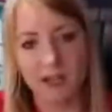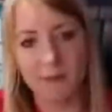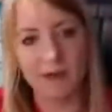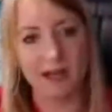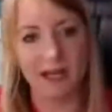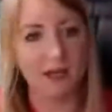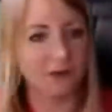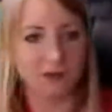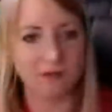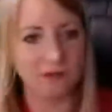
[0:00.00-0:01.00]
and my accounts
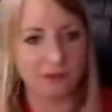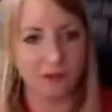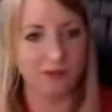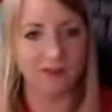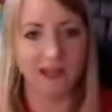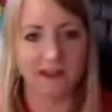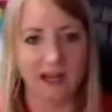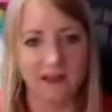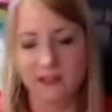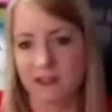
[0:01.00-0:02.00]
will reflect that. I think